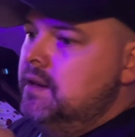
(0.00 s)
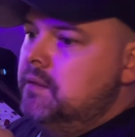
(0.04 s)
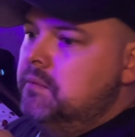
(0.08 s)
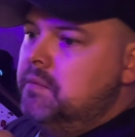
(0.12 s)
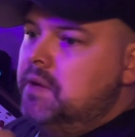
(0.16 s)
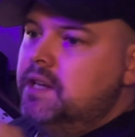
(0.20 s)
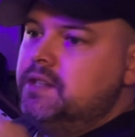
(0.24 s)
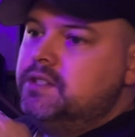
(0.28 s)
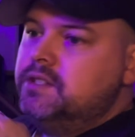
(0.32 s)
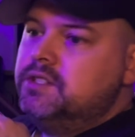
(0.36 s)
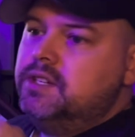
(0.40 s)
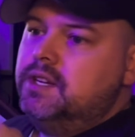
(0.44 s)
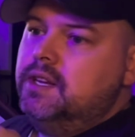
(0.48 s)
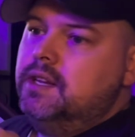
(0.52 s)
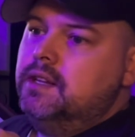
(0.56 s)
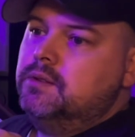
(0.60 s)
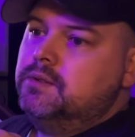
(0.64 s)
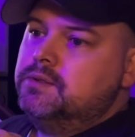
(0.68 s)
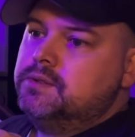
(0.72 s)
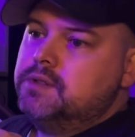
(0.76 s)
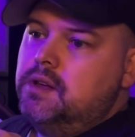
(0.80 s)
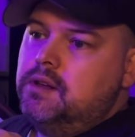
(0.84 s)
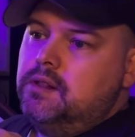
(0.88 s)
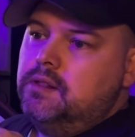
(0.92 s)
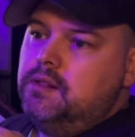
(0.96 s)
My
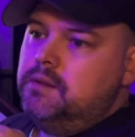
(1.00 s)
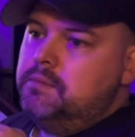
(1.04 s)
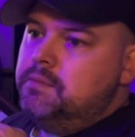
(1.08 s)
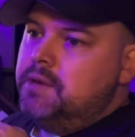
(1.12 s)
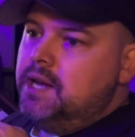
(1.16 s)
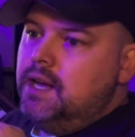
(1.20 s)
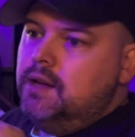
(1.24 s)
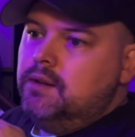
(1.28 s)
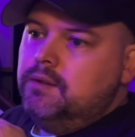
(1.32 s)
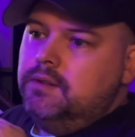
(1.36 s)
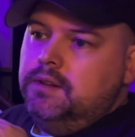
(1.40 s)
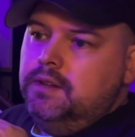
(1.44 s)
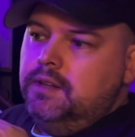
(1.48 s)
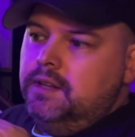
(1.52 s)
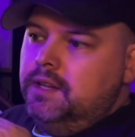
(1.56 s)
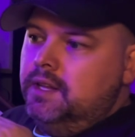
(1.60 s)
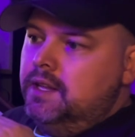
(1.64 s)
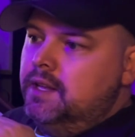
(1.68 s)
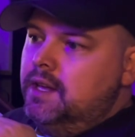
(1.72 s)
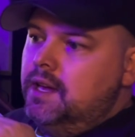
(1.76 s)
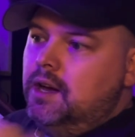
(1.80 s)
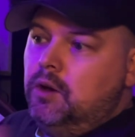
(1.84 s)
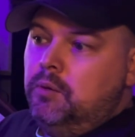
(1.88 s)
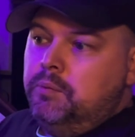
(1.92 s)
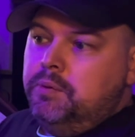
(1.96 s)
channel is all about
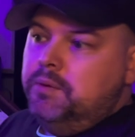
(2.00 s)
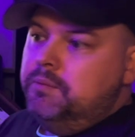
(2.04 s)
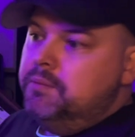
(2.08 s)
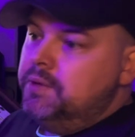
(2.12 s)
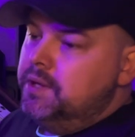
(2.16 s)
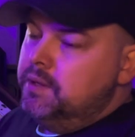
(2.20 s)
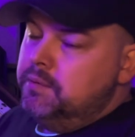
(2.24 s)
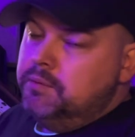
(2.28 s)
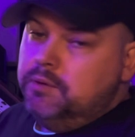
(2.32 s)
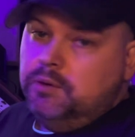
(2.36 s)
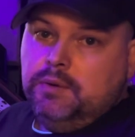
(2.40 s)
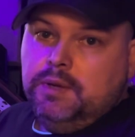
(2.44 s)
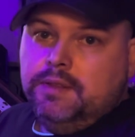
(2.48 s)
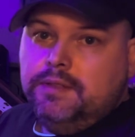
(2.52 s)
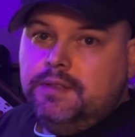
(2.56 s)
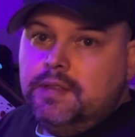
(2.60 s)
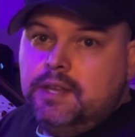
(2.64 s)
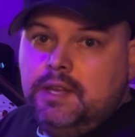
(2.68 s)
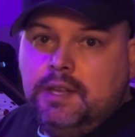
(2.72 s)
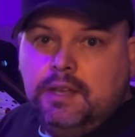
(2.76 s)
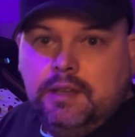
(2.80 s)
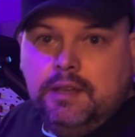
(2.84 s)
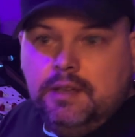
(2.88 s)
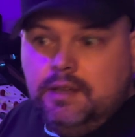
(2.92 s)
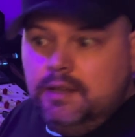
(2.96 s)
helping people with
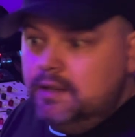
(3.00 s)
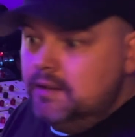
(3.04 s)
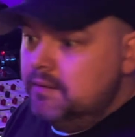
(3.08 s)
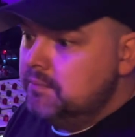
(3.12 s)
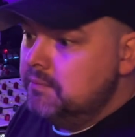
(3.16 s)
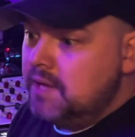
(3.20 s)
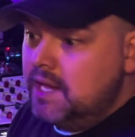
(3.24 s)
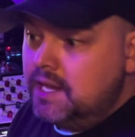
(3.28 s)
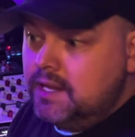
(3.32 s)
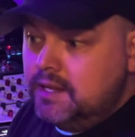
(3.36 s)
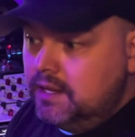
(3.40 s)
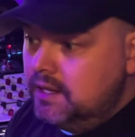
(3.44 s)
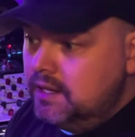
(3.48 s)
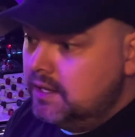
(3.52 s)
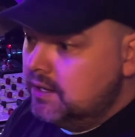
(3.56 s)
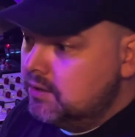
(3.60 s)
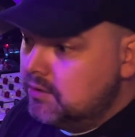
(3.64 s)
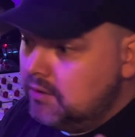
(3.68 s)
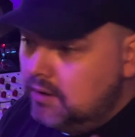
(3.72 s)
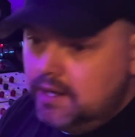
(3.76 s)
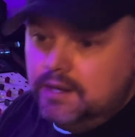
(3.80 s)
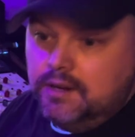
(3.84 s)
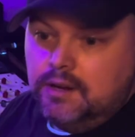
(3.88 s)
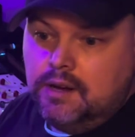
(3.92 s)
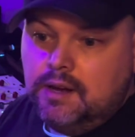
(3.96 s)
making
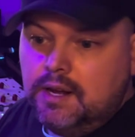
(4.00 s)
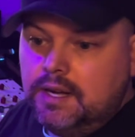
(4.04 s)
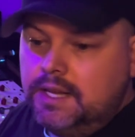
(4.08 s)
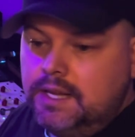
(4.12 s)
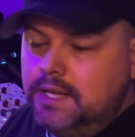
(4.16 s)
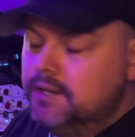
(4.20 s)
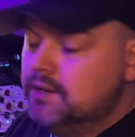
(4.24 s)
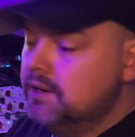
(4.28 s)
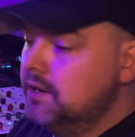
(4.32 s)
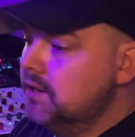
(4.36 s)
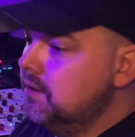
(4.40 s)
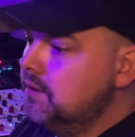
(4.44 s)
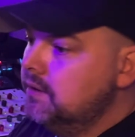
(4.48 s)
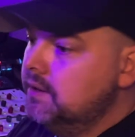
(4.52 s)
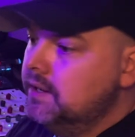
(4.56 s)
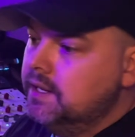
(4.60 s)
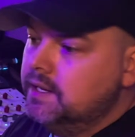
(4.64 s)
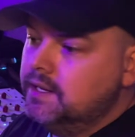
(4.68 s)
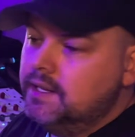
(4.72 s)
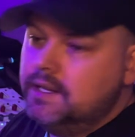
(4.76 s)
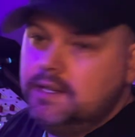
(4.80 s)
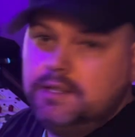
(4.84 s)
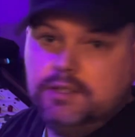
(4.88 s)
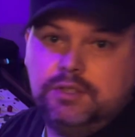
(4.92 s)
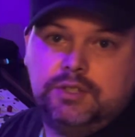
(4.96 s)
great audio
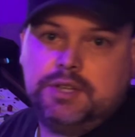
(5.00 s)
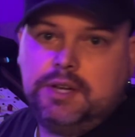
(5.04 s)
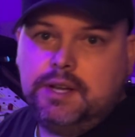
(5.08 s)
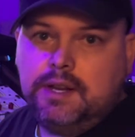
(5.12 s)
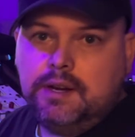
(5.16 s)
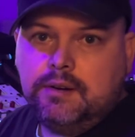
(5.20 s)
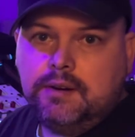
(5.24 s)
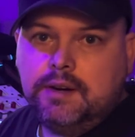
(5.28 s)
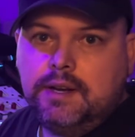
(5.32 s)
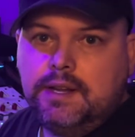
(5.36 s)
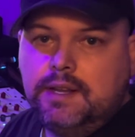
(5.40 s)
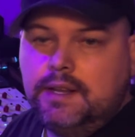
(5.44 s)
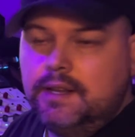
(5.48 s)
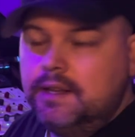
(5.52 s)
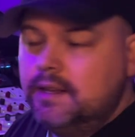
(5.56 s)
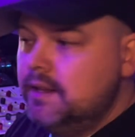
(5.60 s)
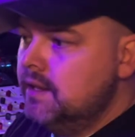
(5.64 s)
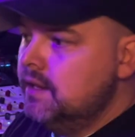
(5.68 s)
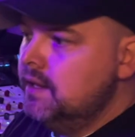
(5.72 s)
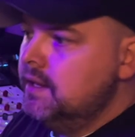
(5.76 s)
and engineering.